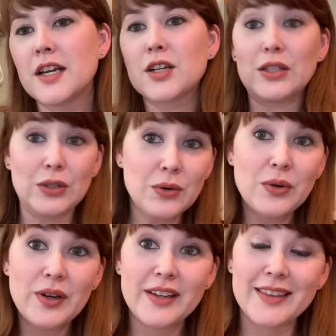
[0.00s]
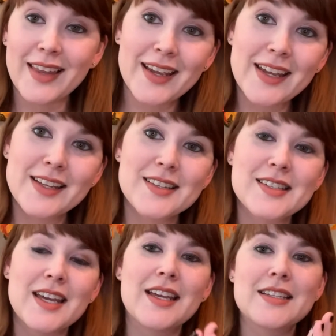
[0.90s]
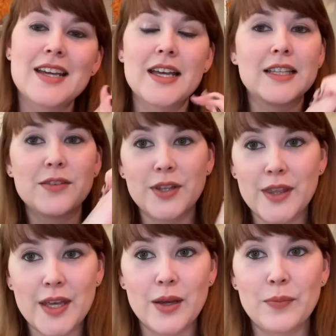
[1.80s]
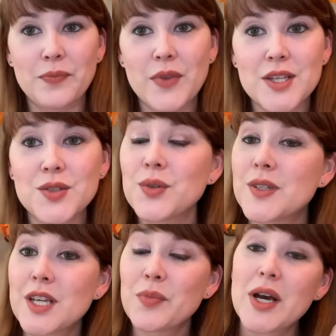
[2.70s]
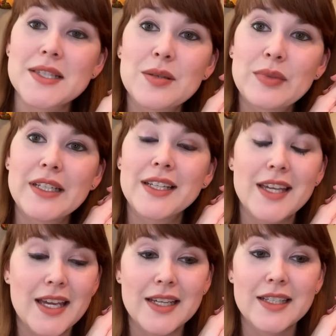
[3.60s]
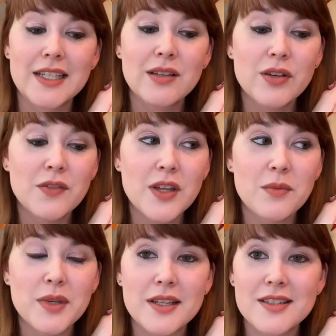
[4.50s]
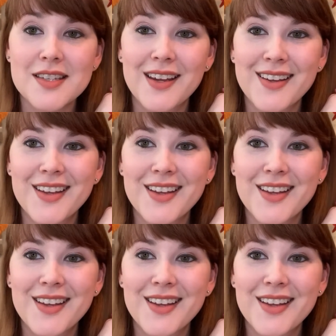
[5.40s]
galore and leggings, and I live in them as soon as I possibly can, even if that means